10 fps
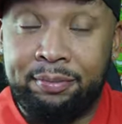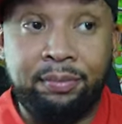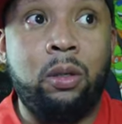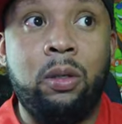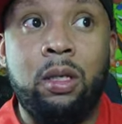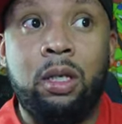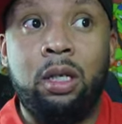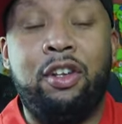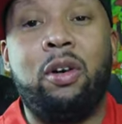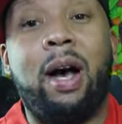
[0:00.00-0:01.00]
So
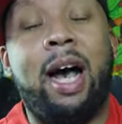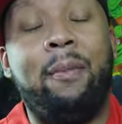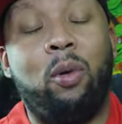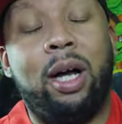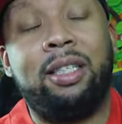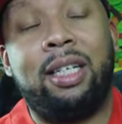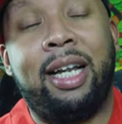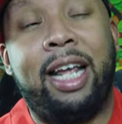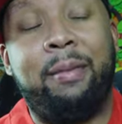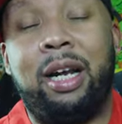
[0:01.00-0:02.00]
even though I'm
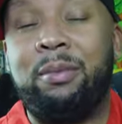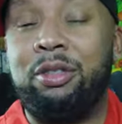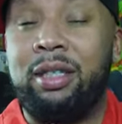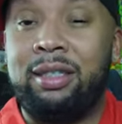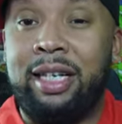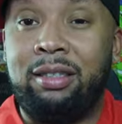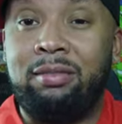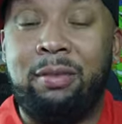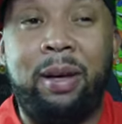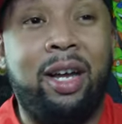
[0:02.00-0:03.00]
watching the game and I'm stressed
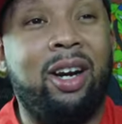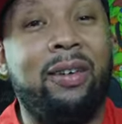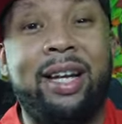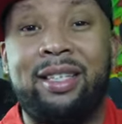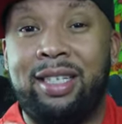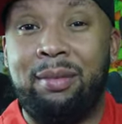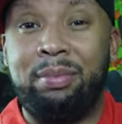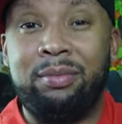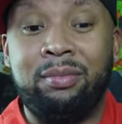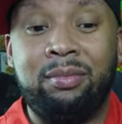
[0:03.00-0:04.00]
out, my heart rate is
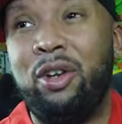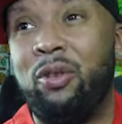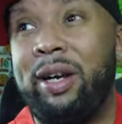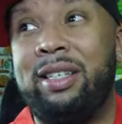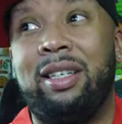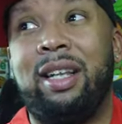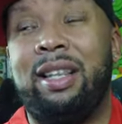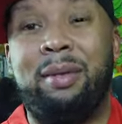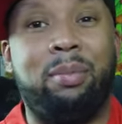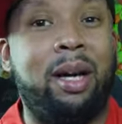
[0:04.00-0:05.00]
up, I have no reason
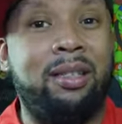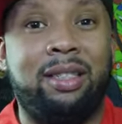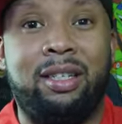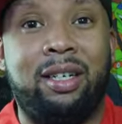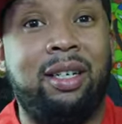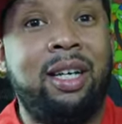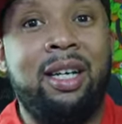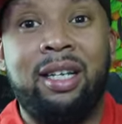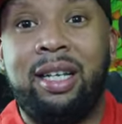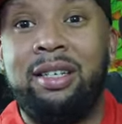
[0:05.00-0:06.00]
to think Brock's just gonna
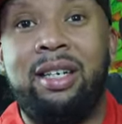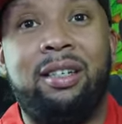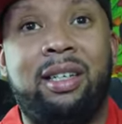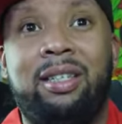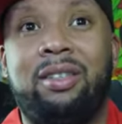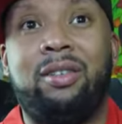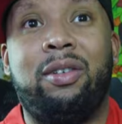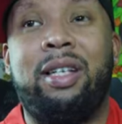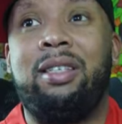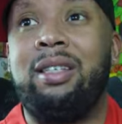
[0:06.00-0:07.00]
continually just
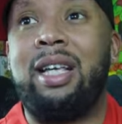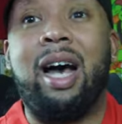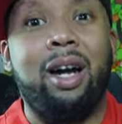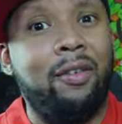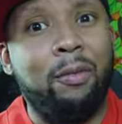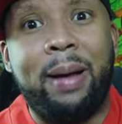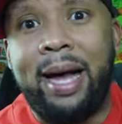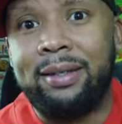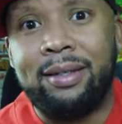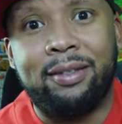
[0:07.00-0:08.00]
throw these god awful
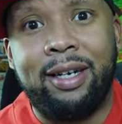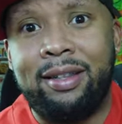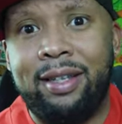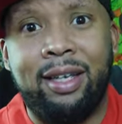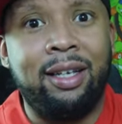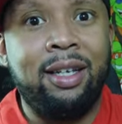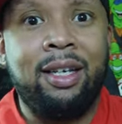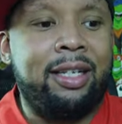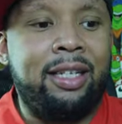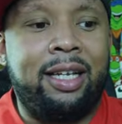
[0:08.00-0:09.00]
passes or anything
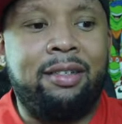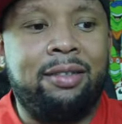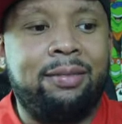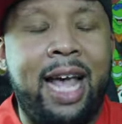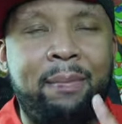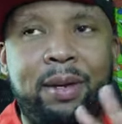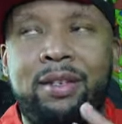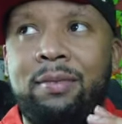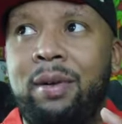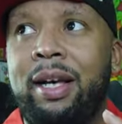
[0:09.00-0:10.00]
as I like tap
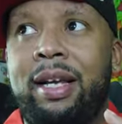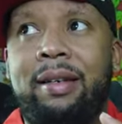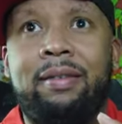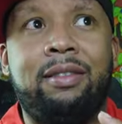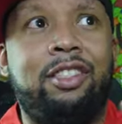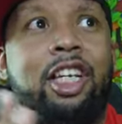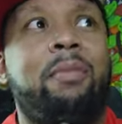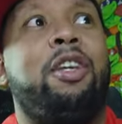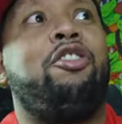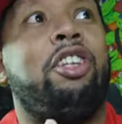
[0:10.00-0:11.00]
into my
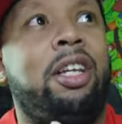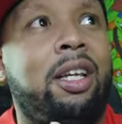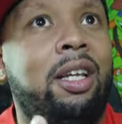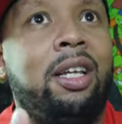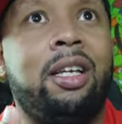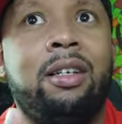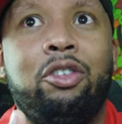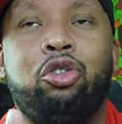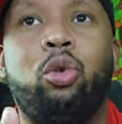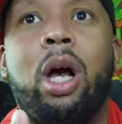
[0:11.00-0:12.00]
Jimmy G
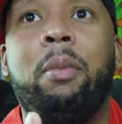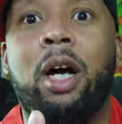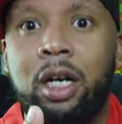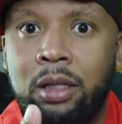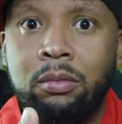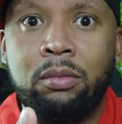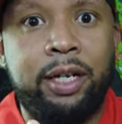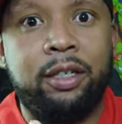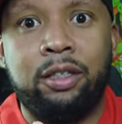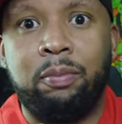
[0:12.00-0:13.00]
trauma from
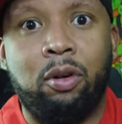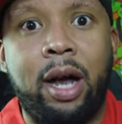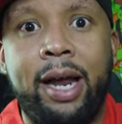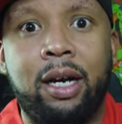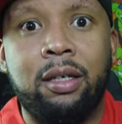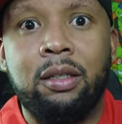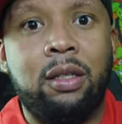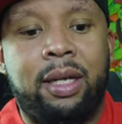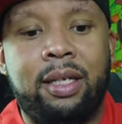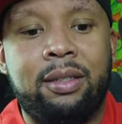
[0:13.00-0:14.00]
years prior
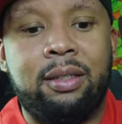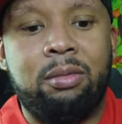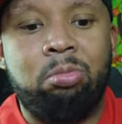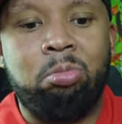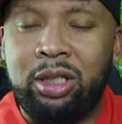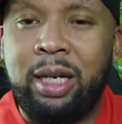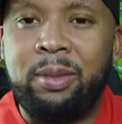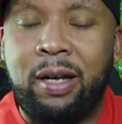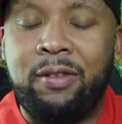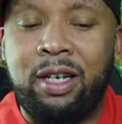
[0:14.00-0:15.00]
because more
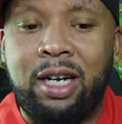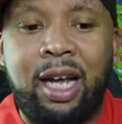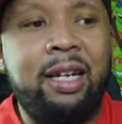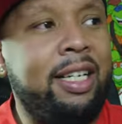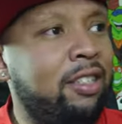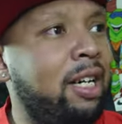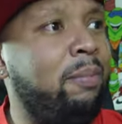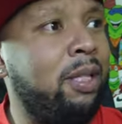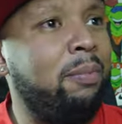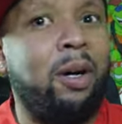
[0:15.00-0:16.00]
times often than not, he's
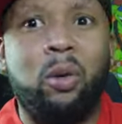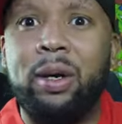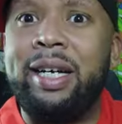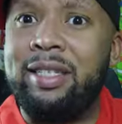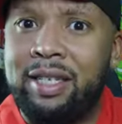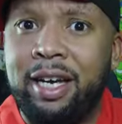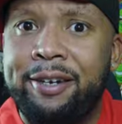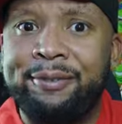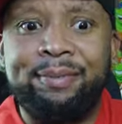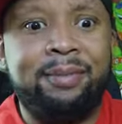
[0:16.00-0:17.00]
gonna put the ball where it needs to
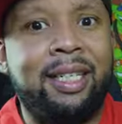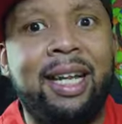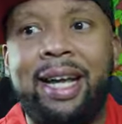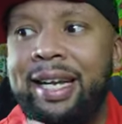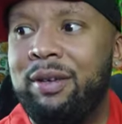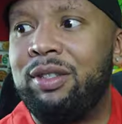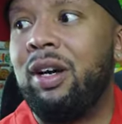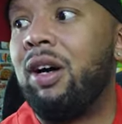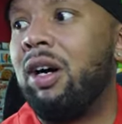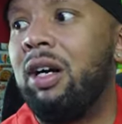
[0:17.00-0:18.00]
go tonight, it was
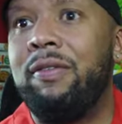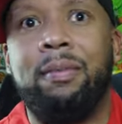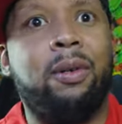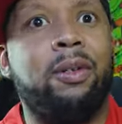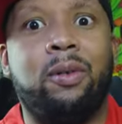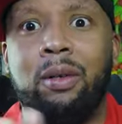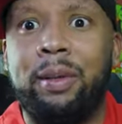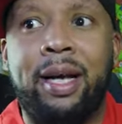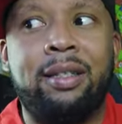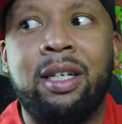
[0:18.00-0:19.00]
hard for both
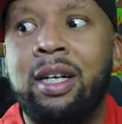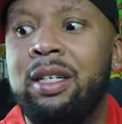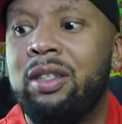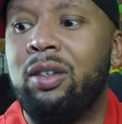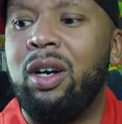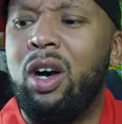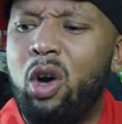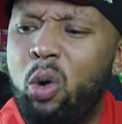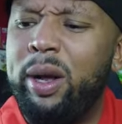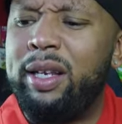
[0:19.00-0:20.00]
quarterbacks to
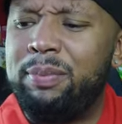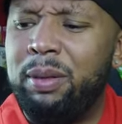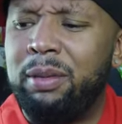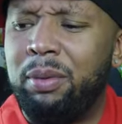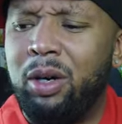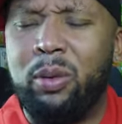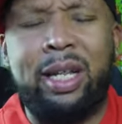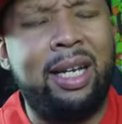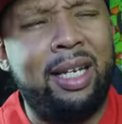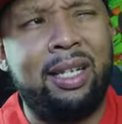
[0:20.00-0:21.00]
always put the ball
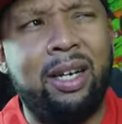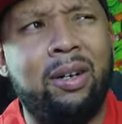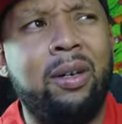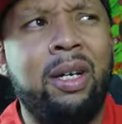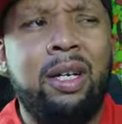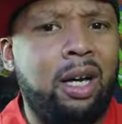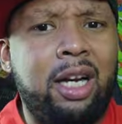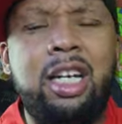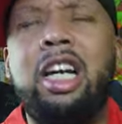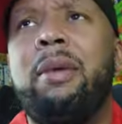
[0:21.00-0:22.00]
where they need to go for
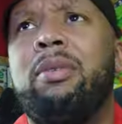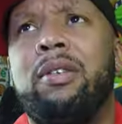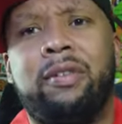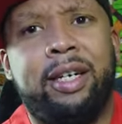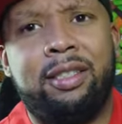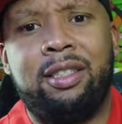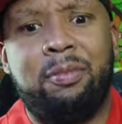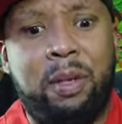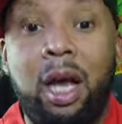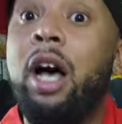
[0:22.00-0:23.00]
a number of
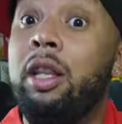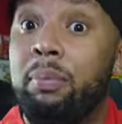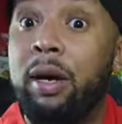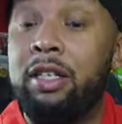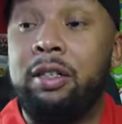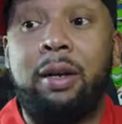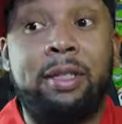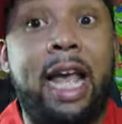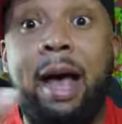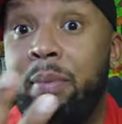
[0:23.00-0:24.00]
reasons beyond the pressure
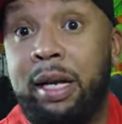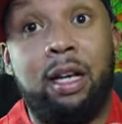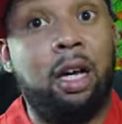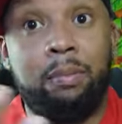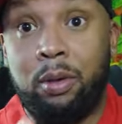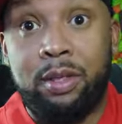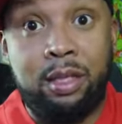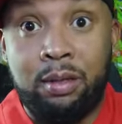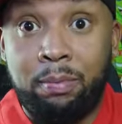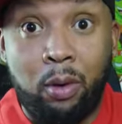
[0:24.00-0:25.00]
that was happening on
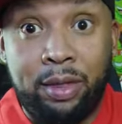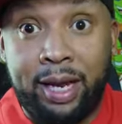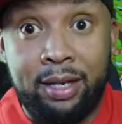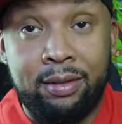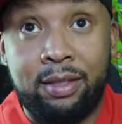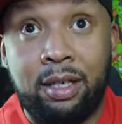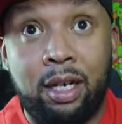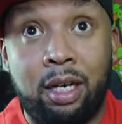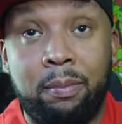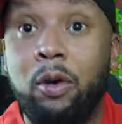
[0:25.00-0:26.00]
both both ends,
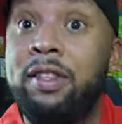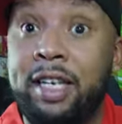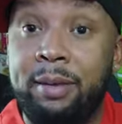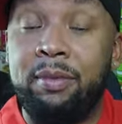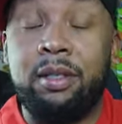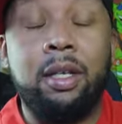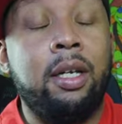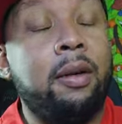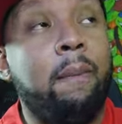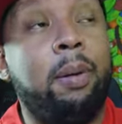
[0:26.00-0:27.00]
uh, both teams
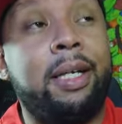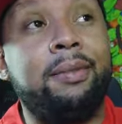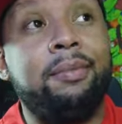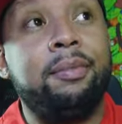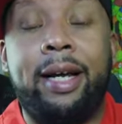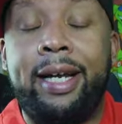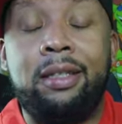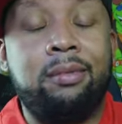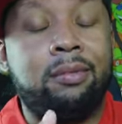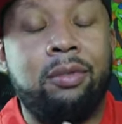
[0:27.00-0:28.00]
but the
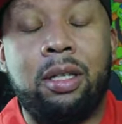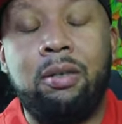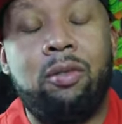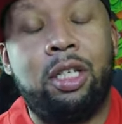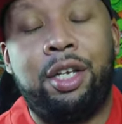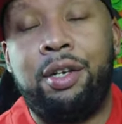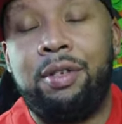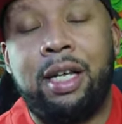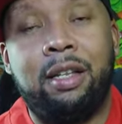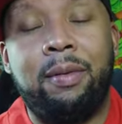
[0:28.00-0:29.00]
rain was a, was a
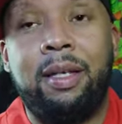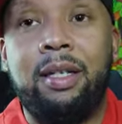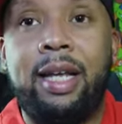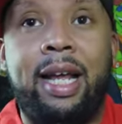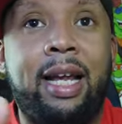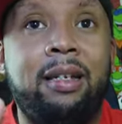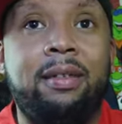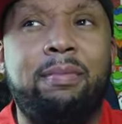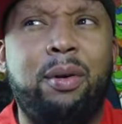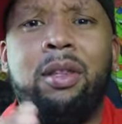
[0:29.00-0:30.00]
huge element
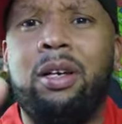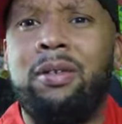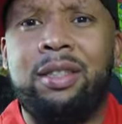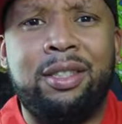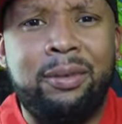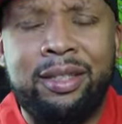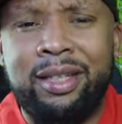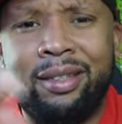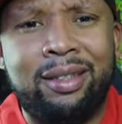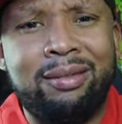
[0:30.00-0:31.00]
and both coaches knew
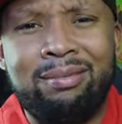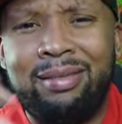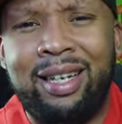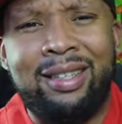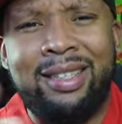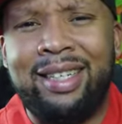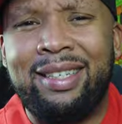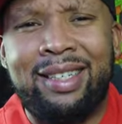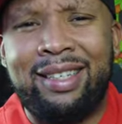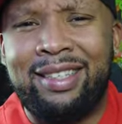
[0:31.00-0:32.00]
each other and
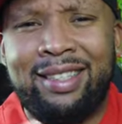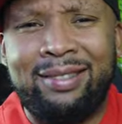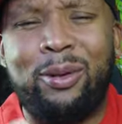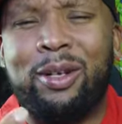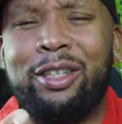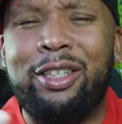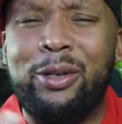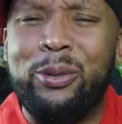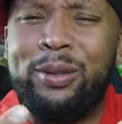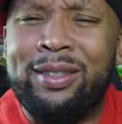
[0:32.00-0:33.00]
they're they're so
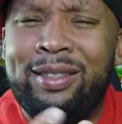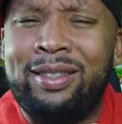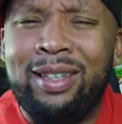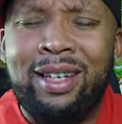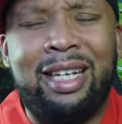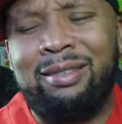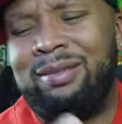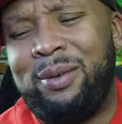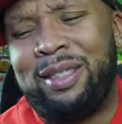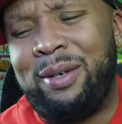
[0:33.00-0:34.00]
close that
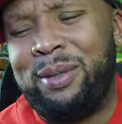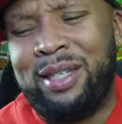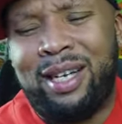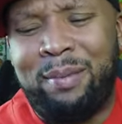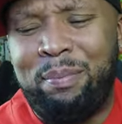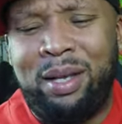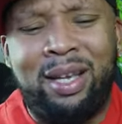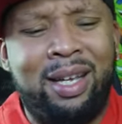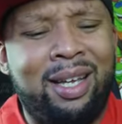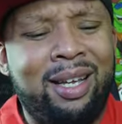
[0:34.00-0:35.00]
it was it was going to
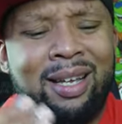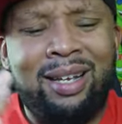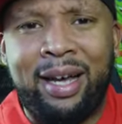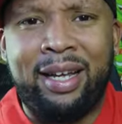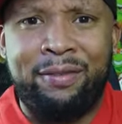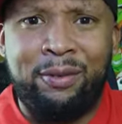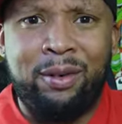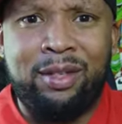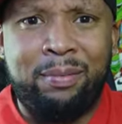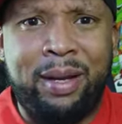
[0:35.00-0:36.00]
be a back and
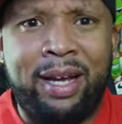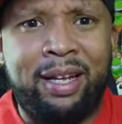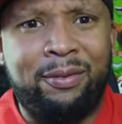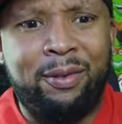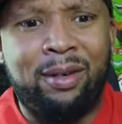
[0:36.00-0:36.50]
forth and back and